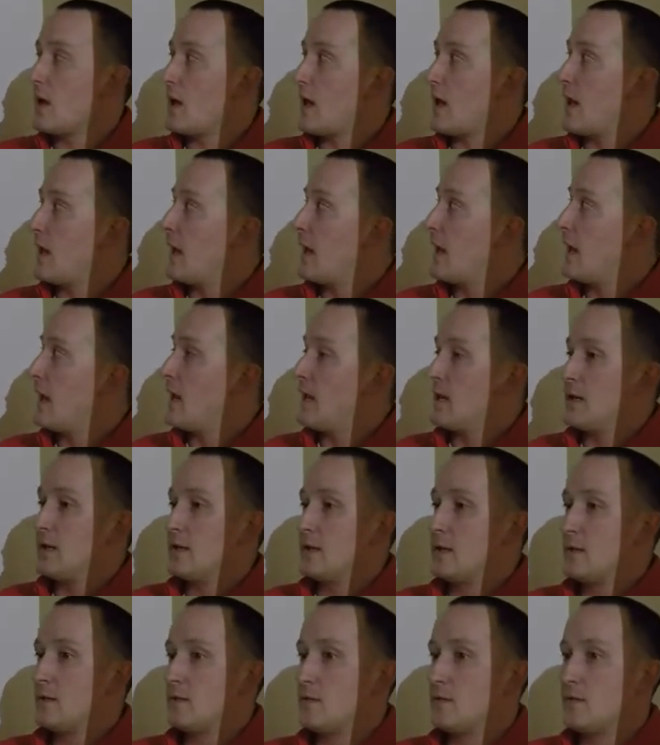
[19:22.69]
And
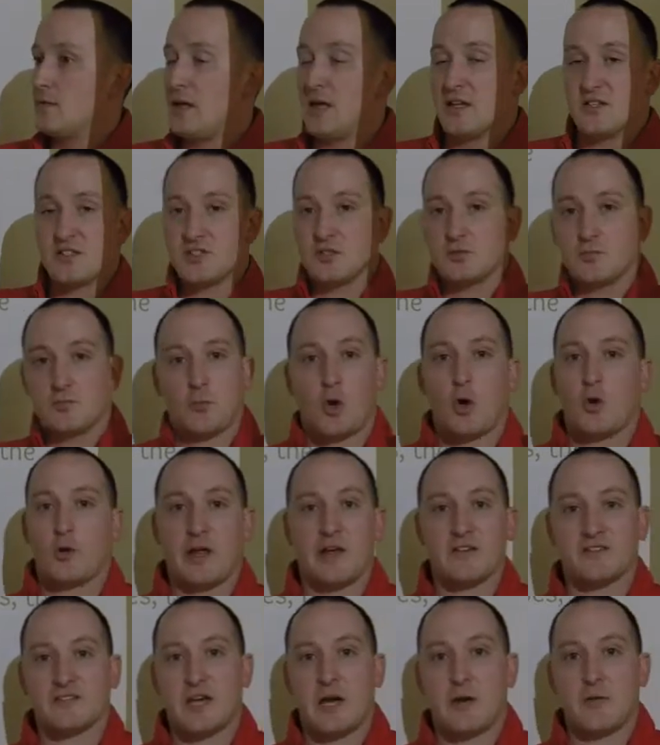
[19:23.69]
it's cold
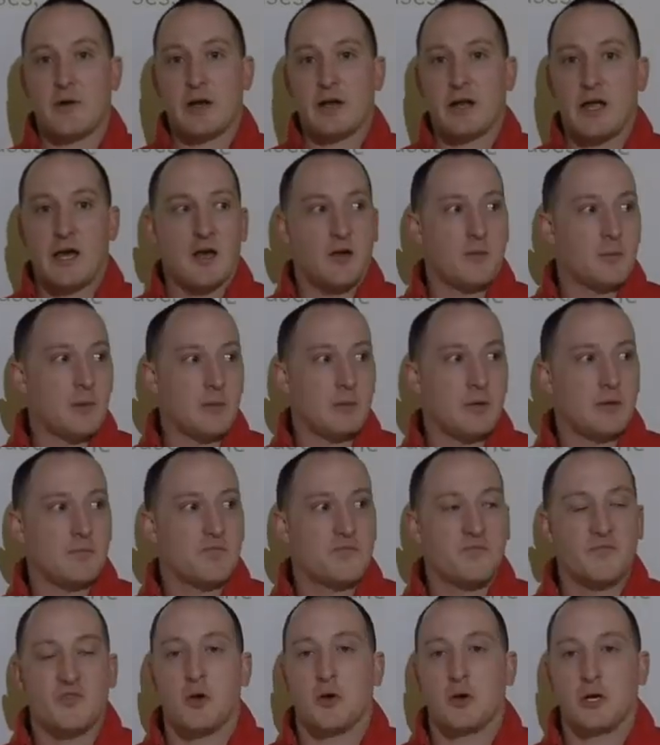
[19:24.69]
outside right now, maybe
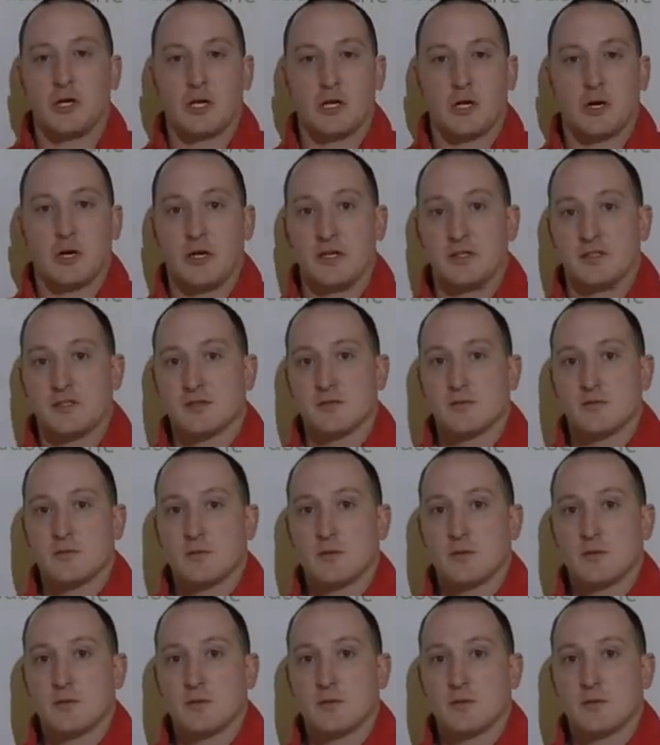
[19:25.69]
30 degrees.